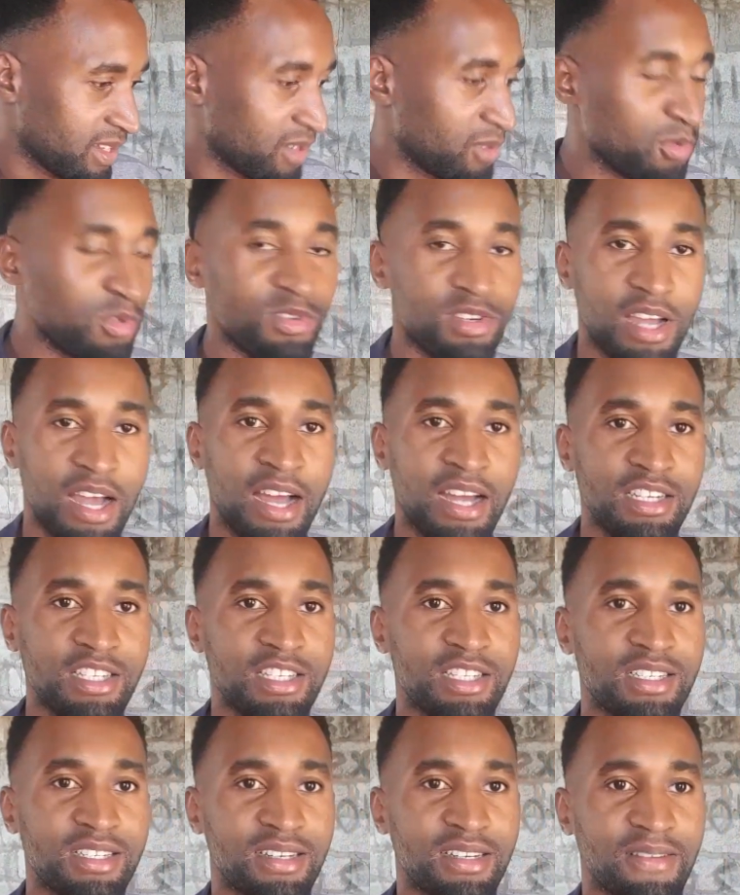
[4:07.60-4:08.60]
wood
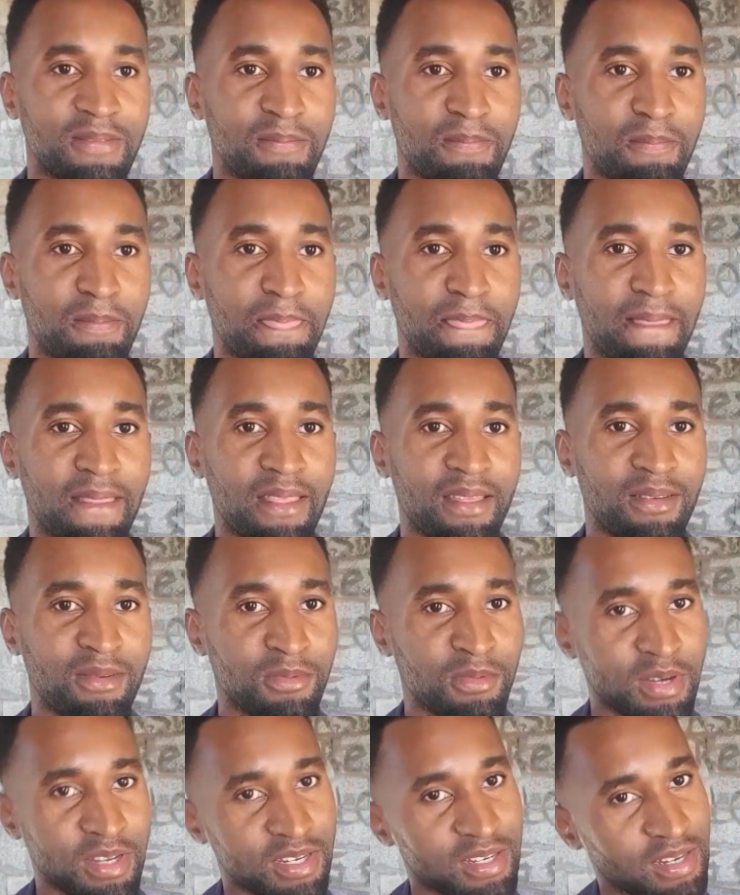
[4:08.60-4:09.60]
ash,
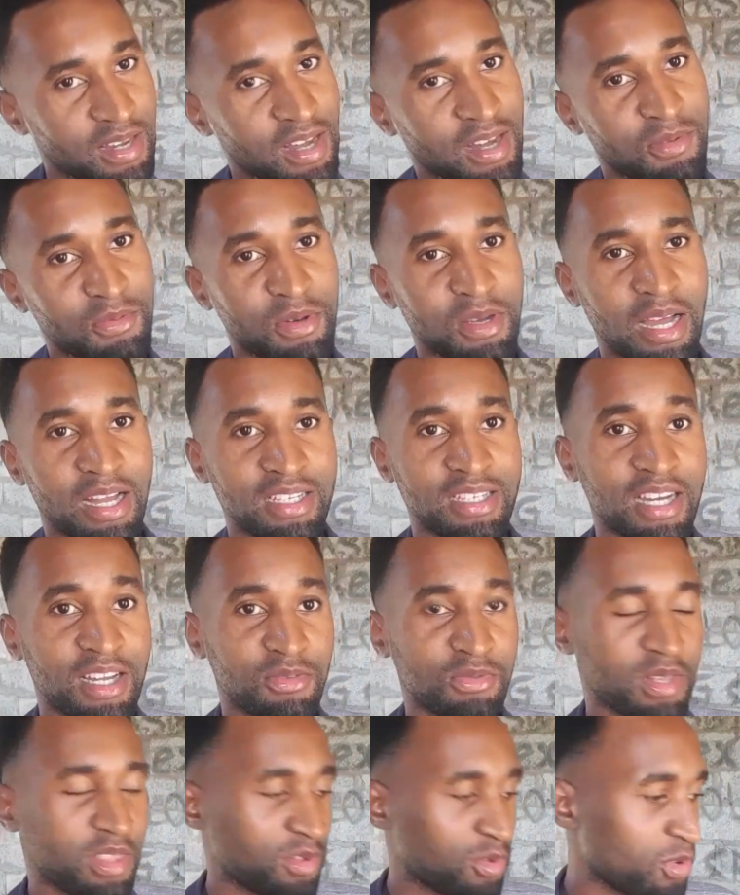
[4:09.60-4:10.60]
when we are
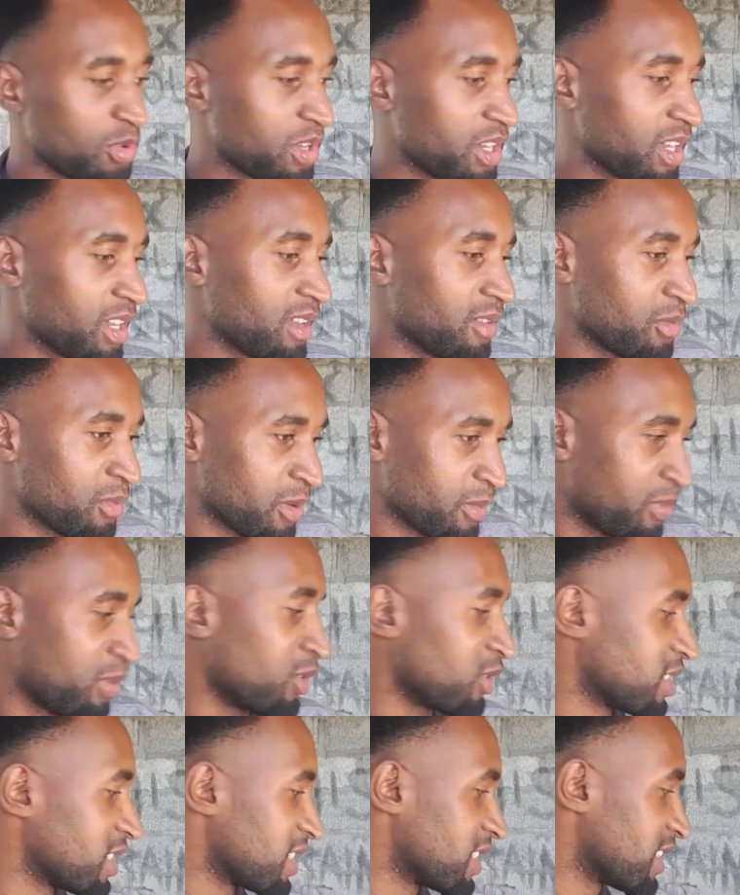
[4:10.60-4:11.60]
done with cooking, we
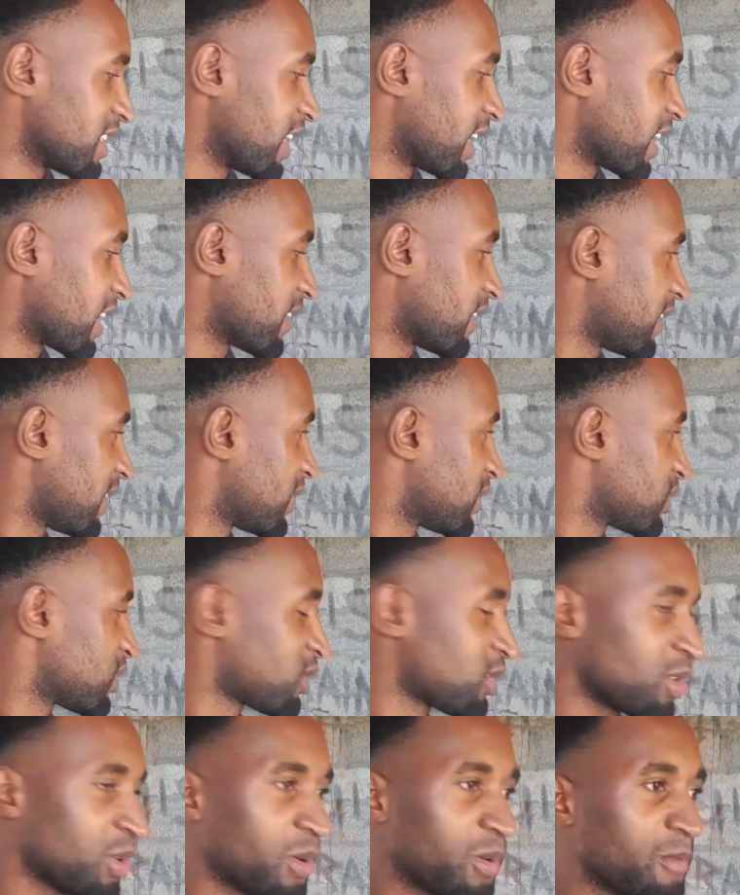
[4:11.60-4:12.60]
put it there.
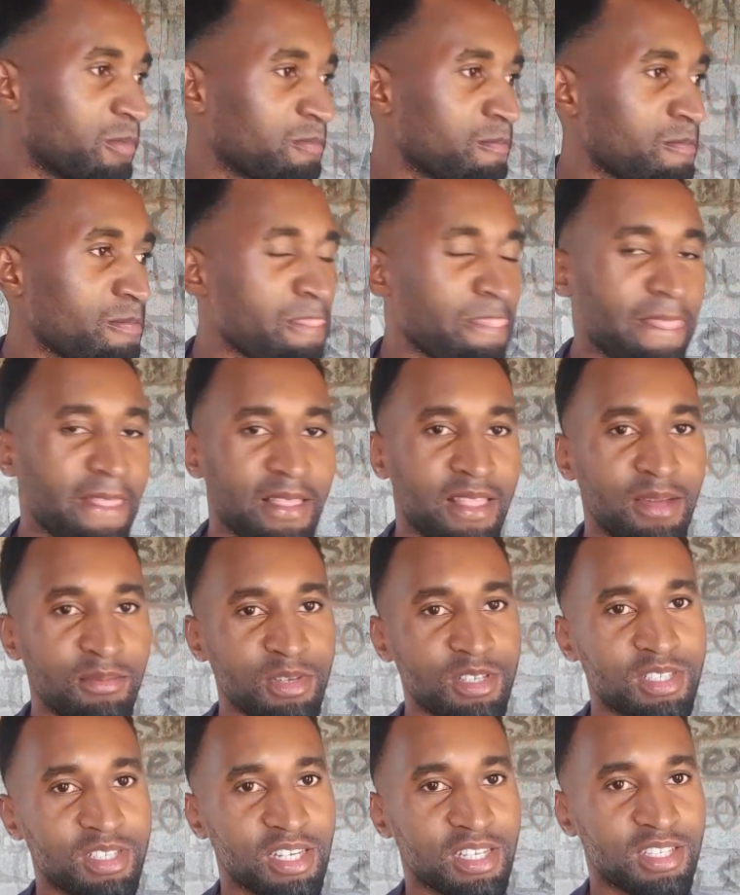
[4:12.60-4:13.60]
So let me
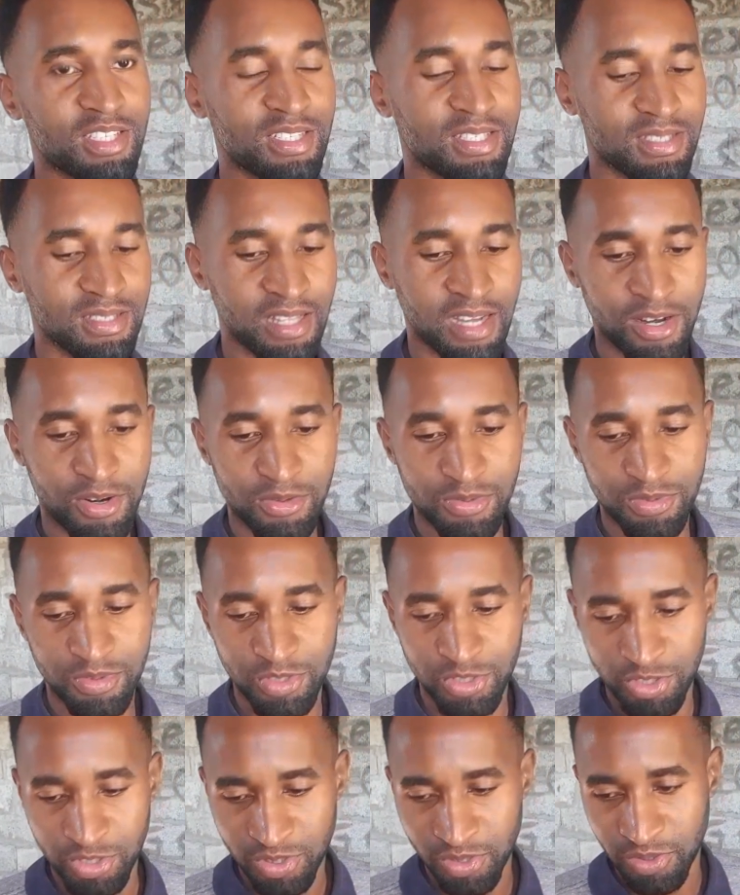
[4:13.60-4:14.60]
just now
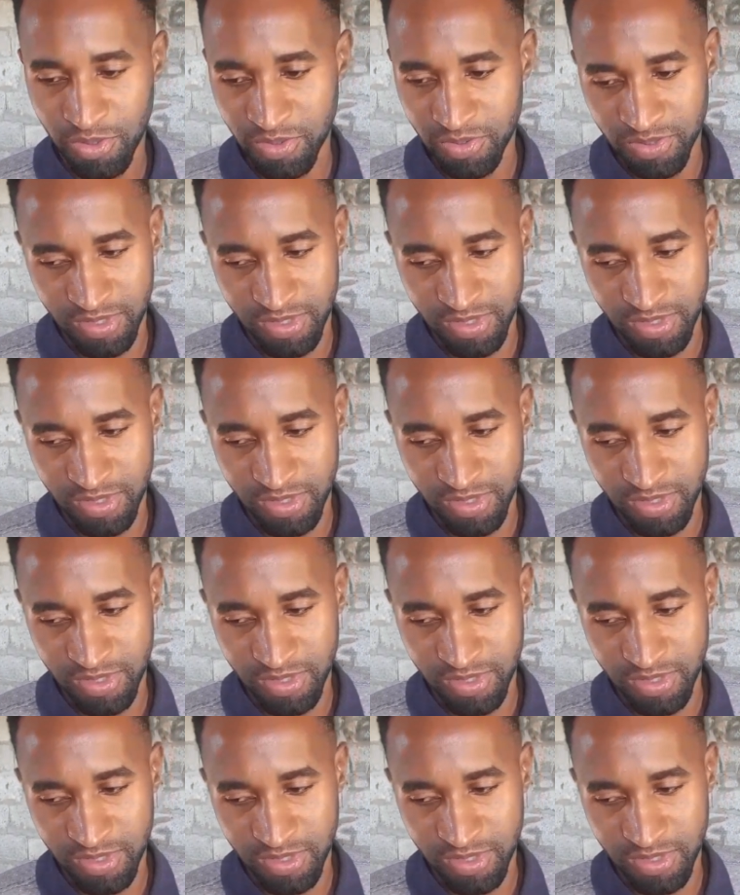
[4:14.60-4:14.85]
show